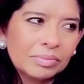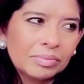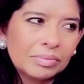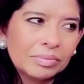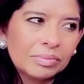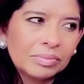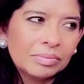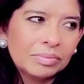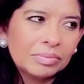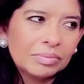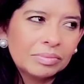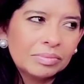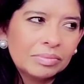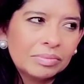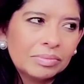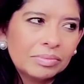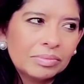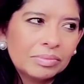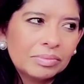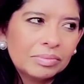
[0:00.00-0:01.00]

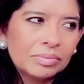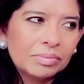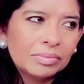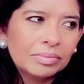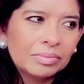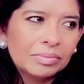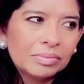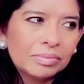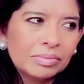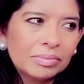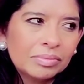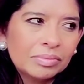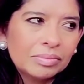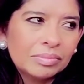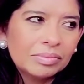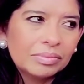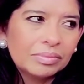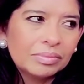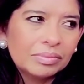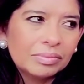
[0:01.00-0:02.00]

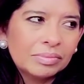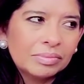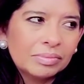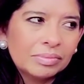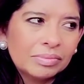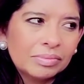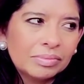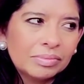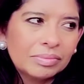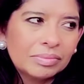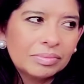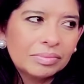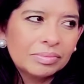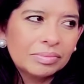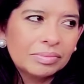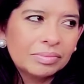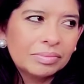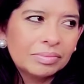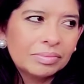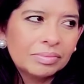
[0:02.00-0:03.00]

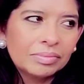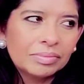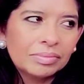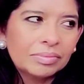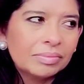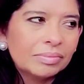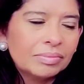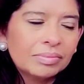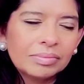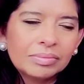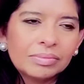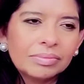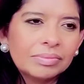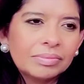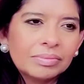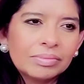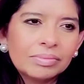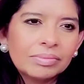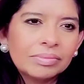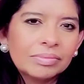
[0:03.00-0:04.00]

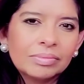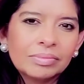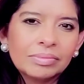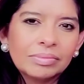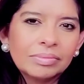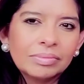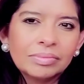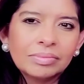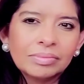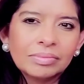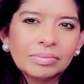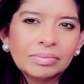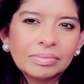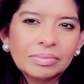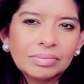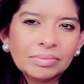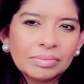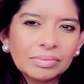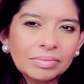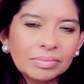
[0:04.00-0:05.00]

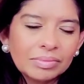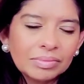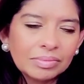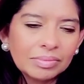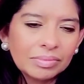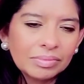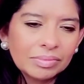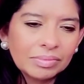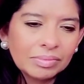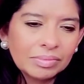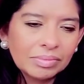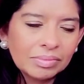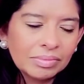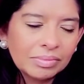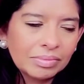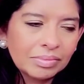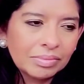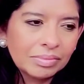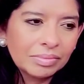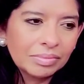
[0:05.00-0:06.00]

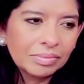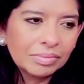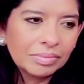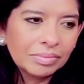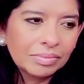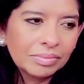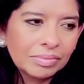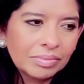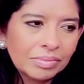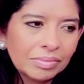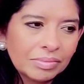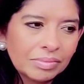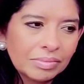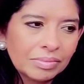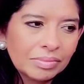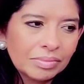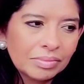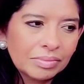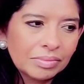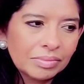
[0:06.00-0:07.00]

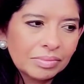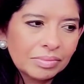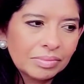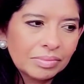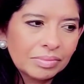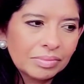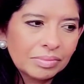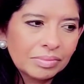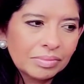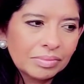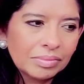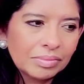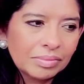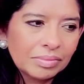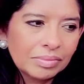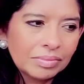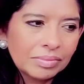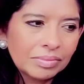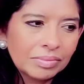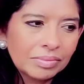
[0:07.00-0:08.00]
[no speech]